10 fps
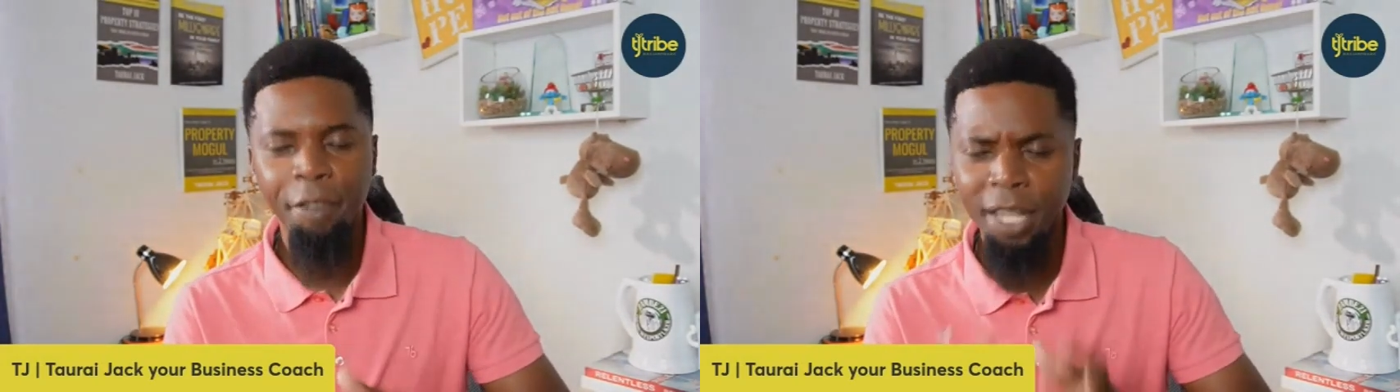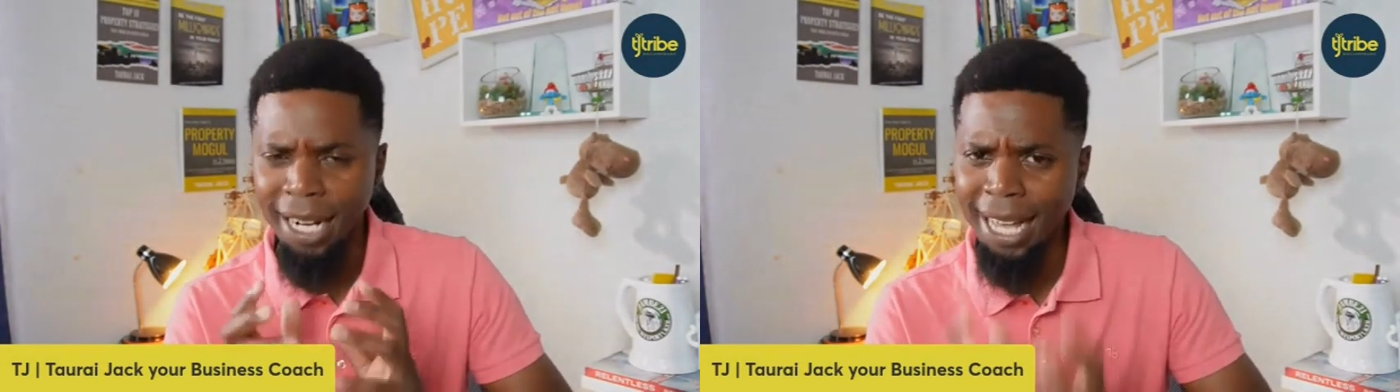
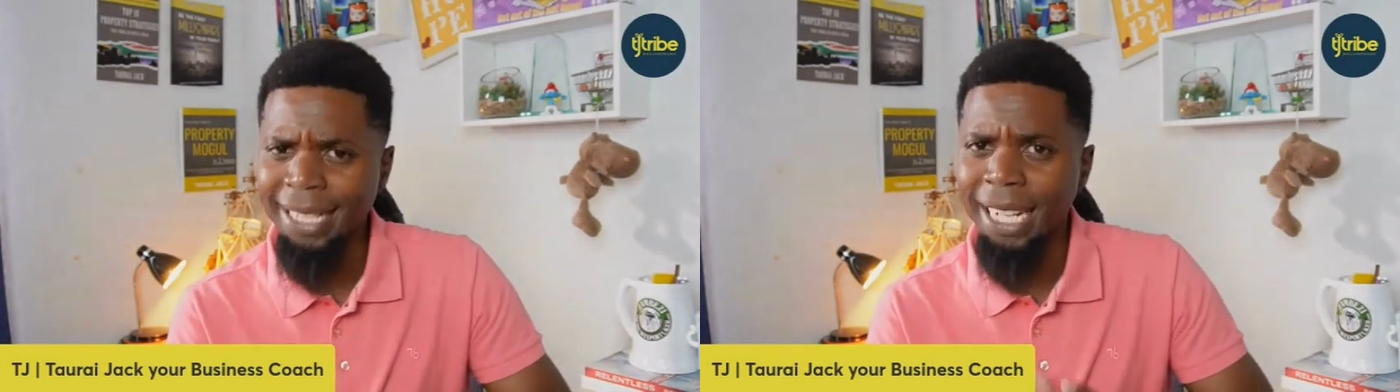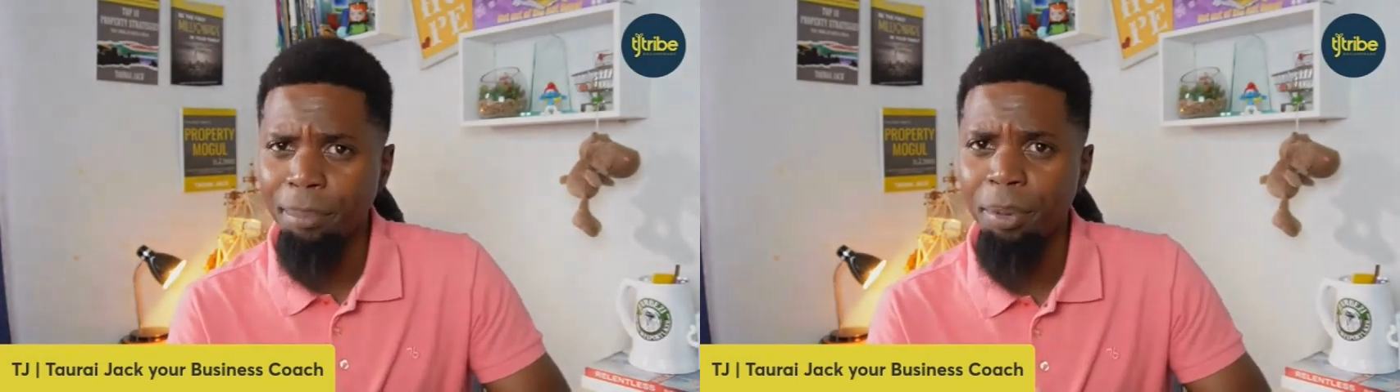for the
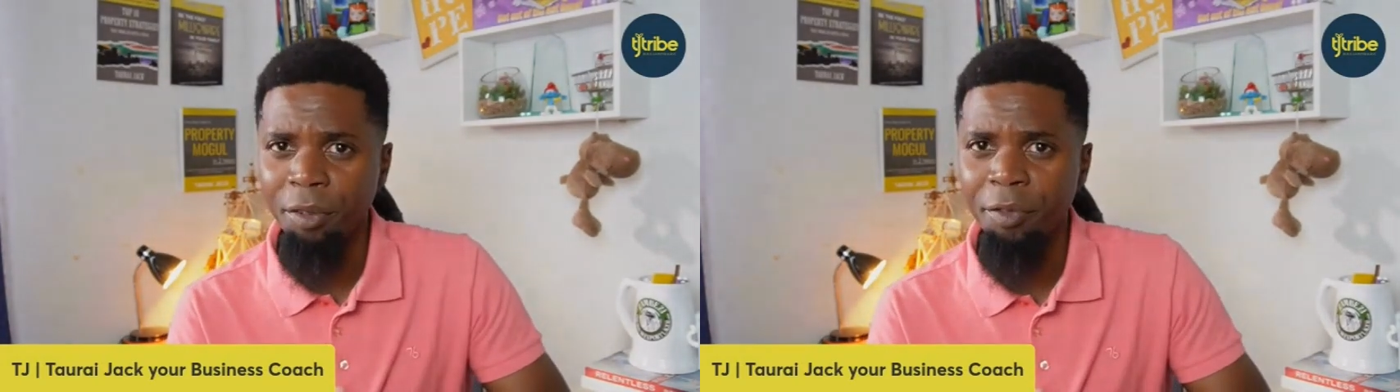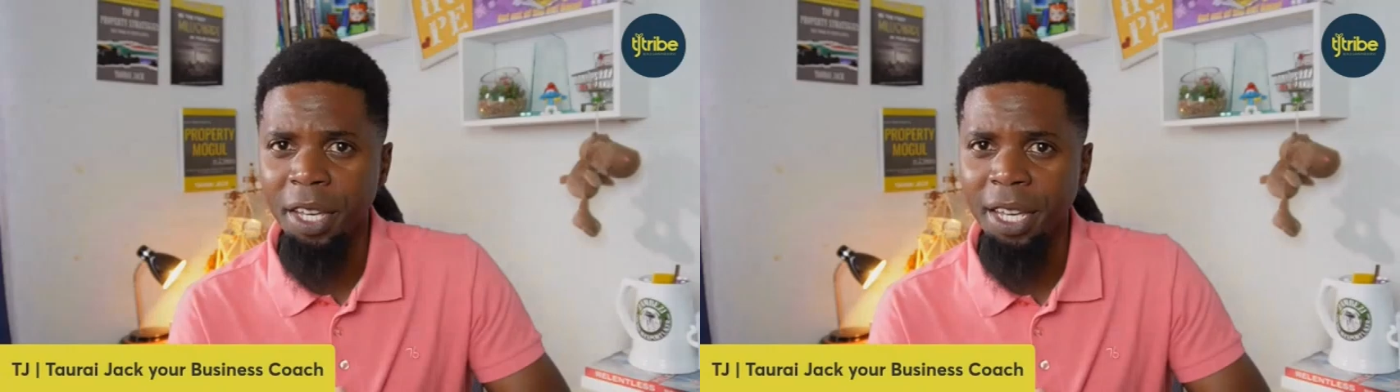last
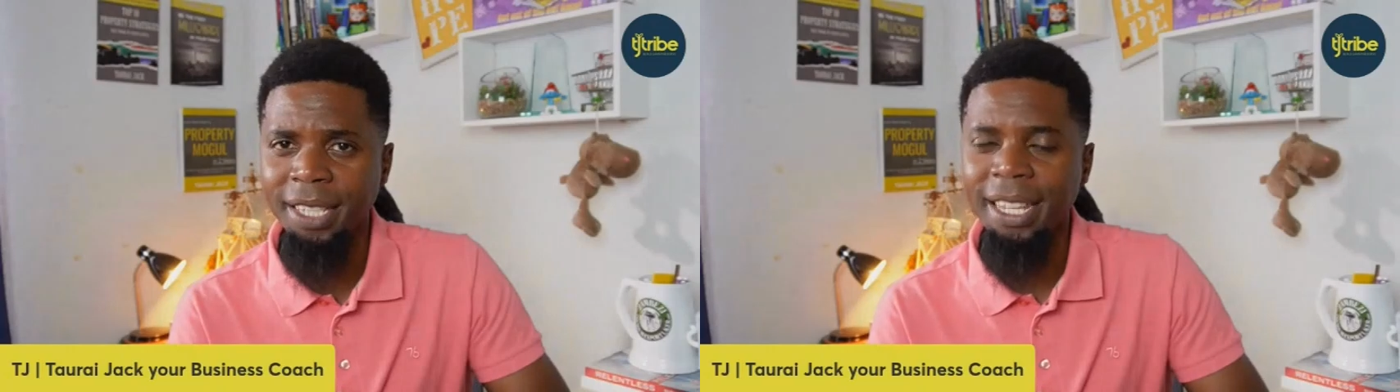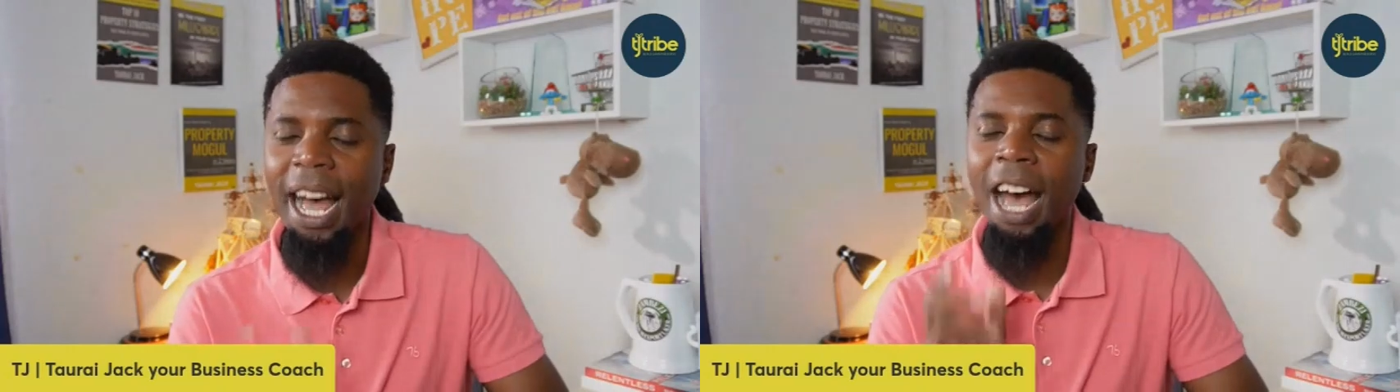couple of
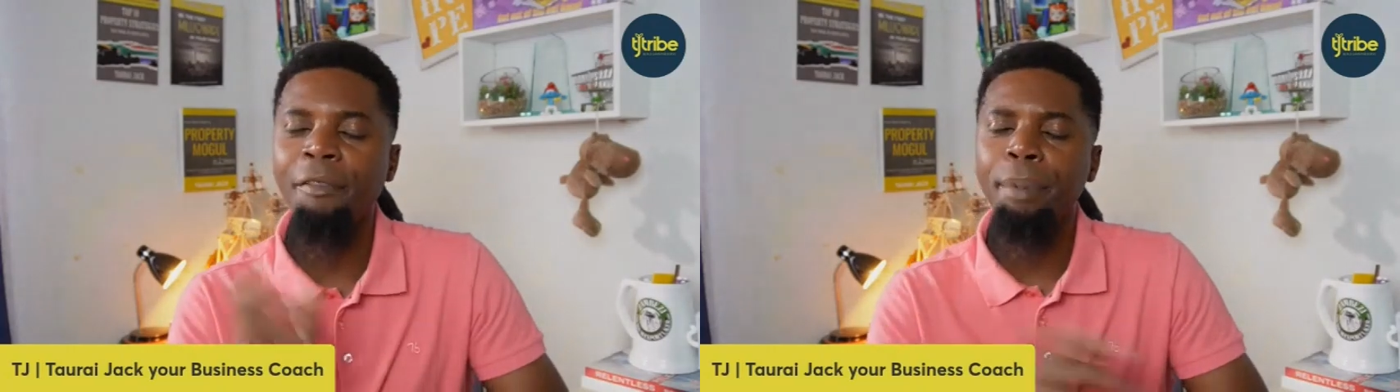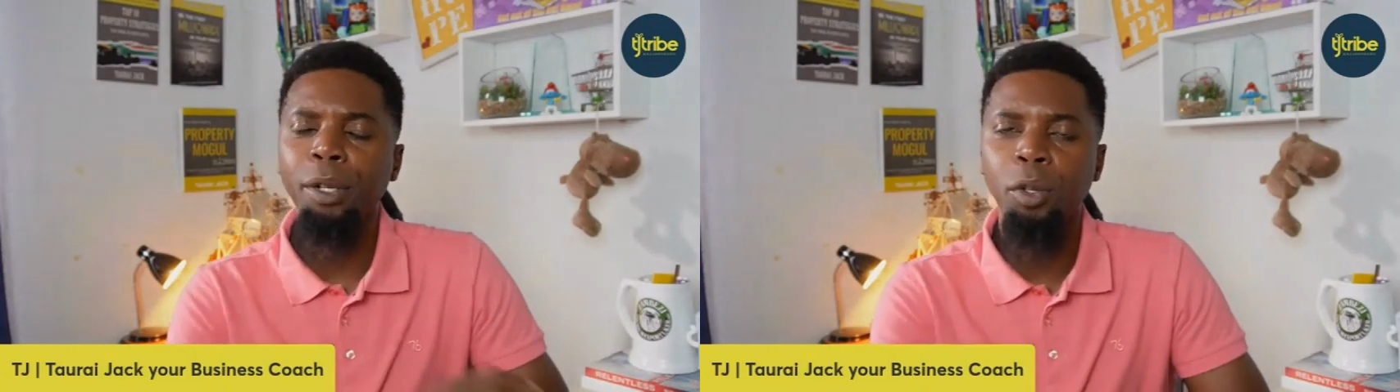years,
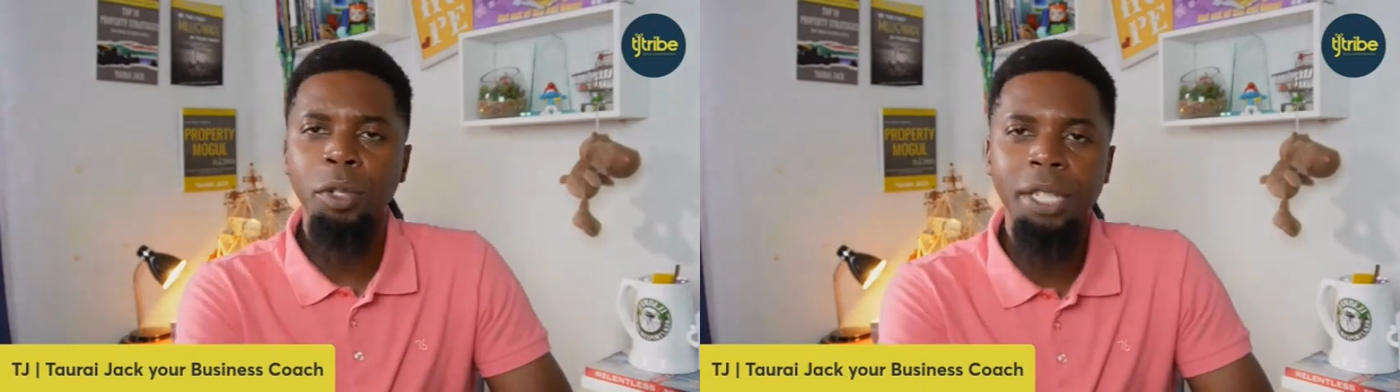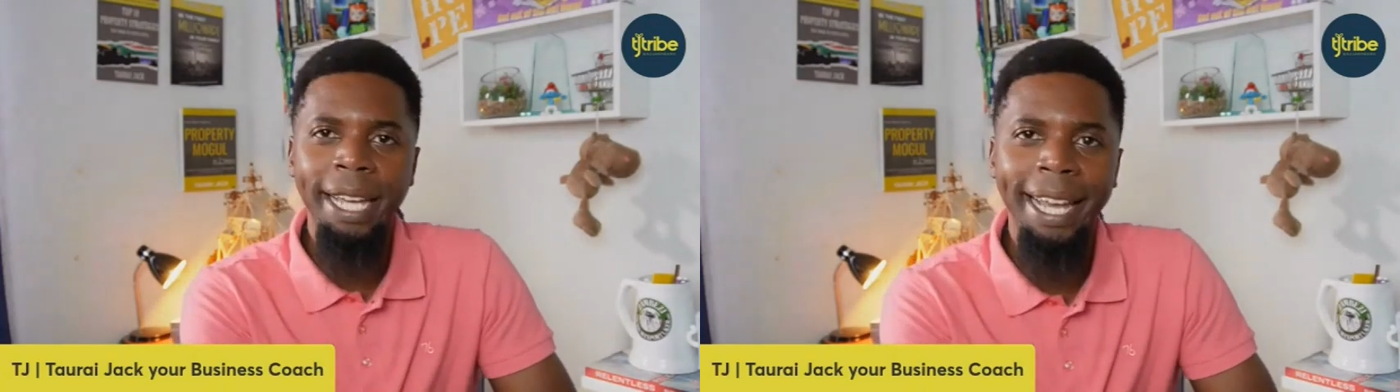I've been
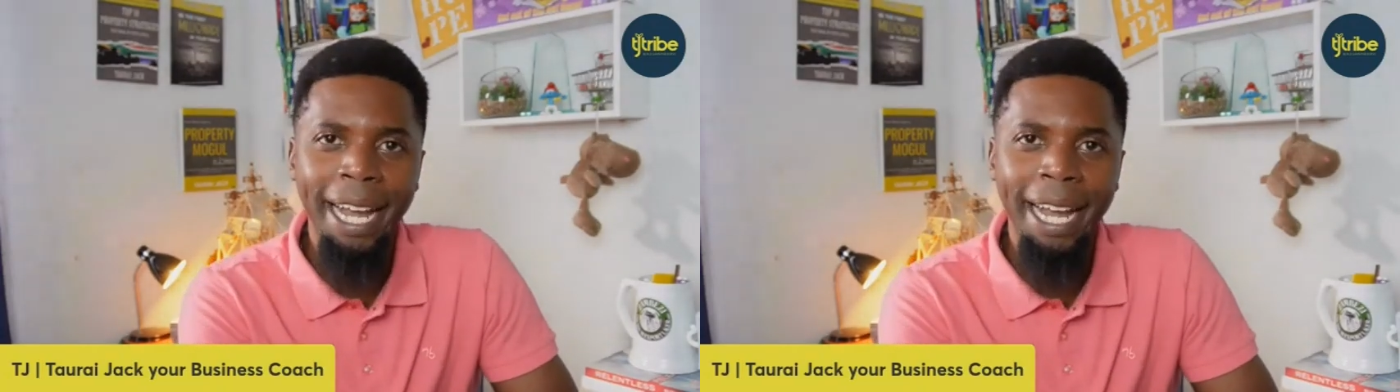using